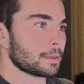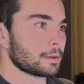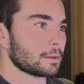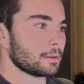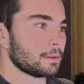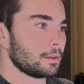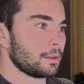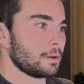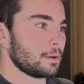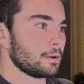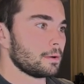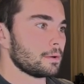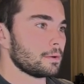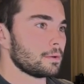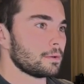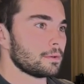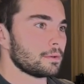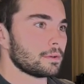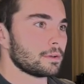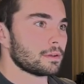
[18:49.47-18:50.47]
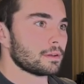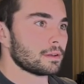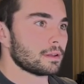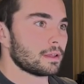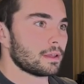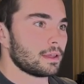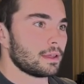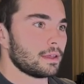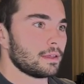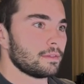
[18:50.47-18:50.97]
Clone,
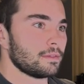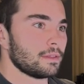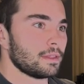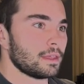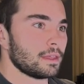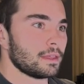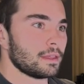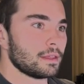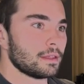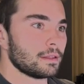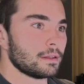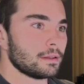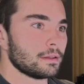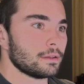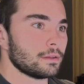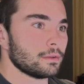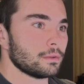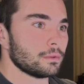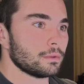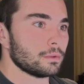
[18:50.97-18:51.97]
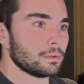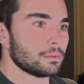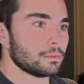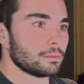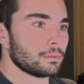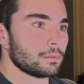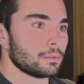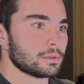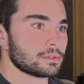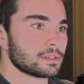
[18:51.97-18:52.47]
and then,
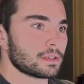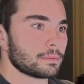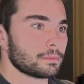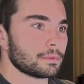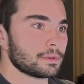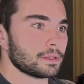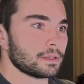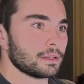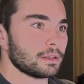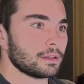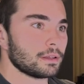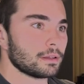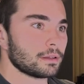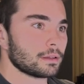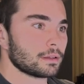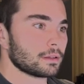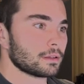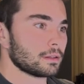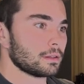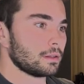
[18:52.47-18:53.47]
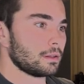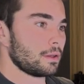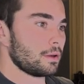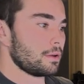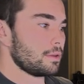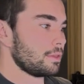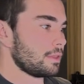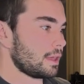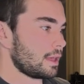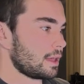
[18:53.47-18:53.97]
what's happened here?
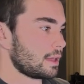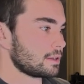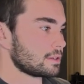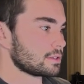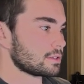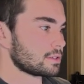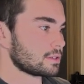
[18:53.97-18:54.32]
Clone that.